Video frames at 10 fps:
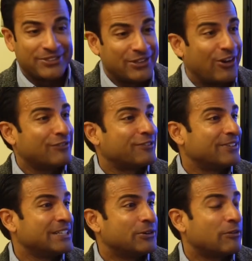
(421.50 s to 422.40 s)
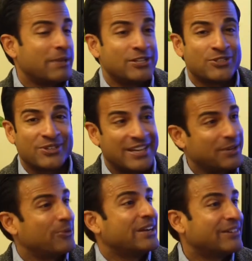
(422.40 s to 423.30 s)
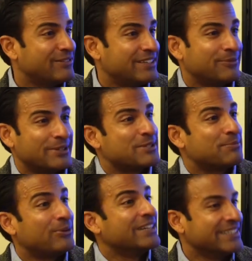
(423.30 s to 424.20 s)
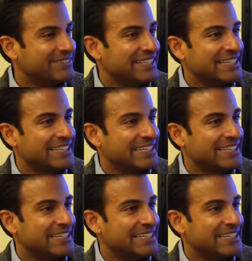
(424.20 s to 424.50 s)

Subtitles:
actually offering it or patients are not aware of it, what's the point?